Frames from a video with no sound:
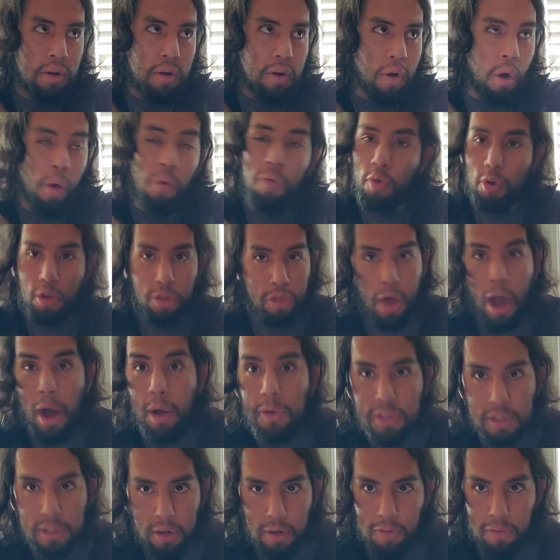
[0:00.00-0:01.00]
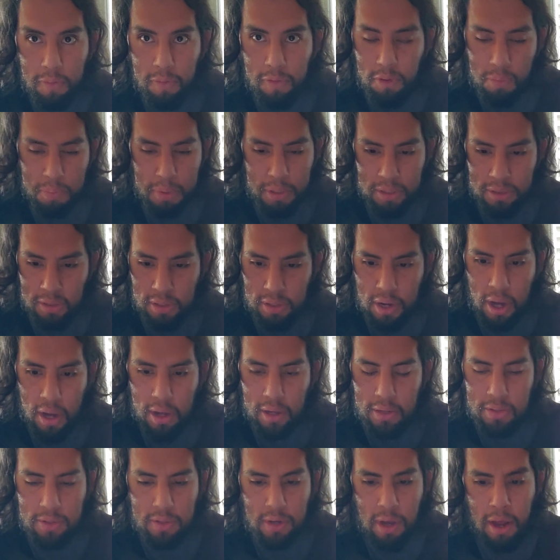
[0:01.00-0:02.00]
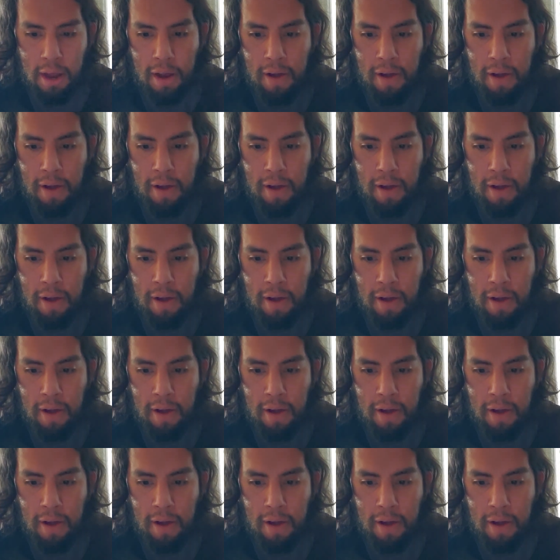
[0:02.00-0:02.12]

over a thousand of them for the PSA 9s,